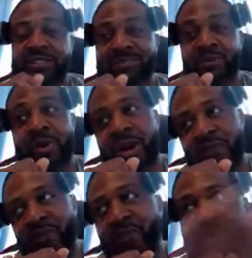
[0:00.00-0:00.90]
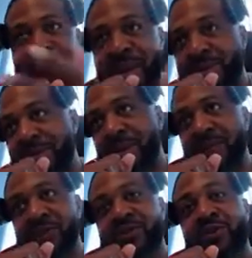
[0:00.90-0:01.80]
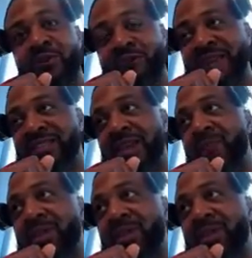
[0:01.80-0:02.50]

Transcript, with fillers: are sleeping with other dudes' baby mothers, or if they